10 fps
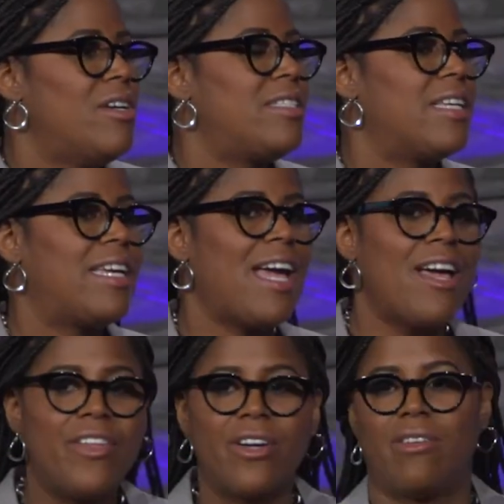
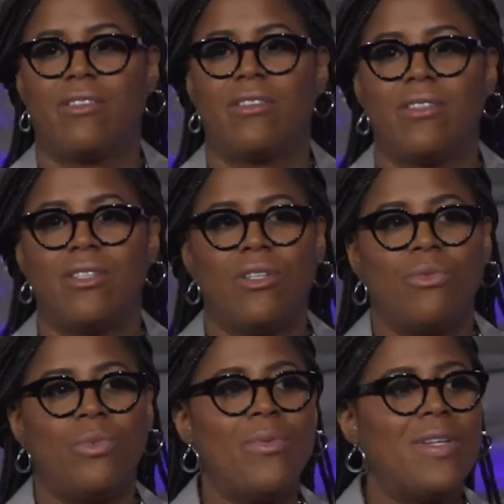Together,
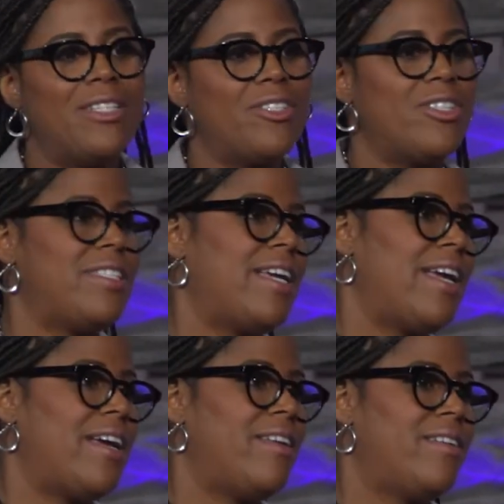we will
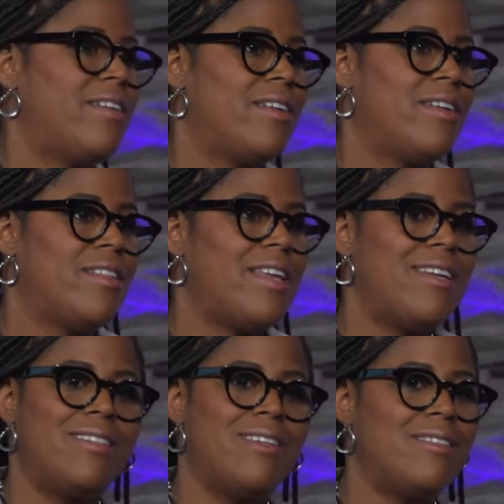understand that
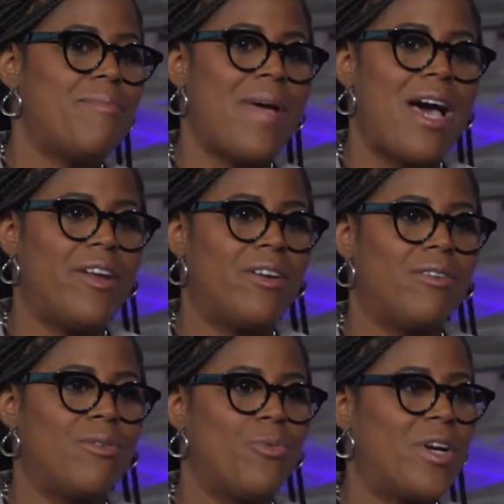it doesn't
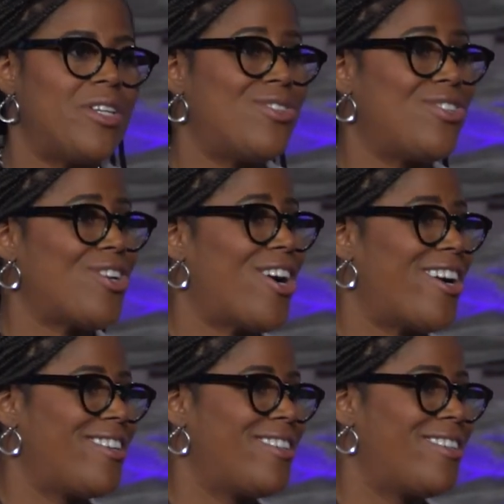matter where you
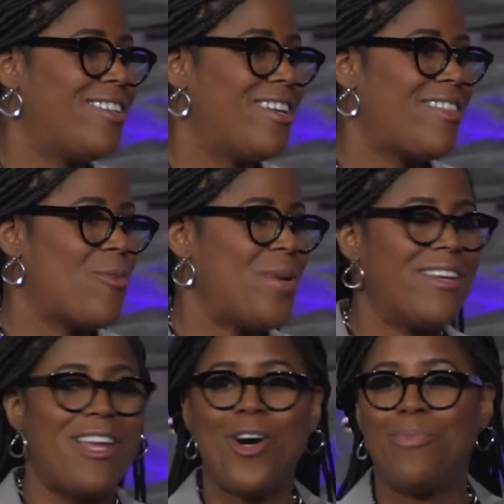start, that we
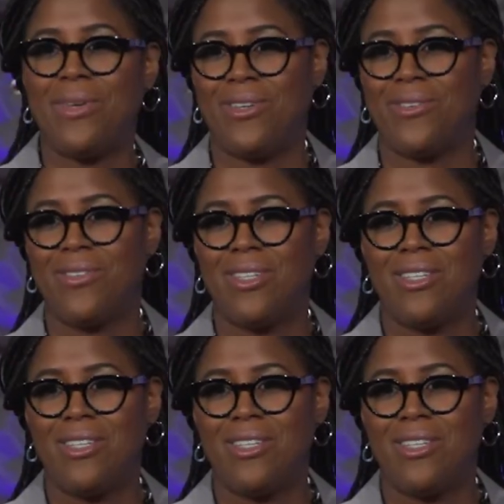can help you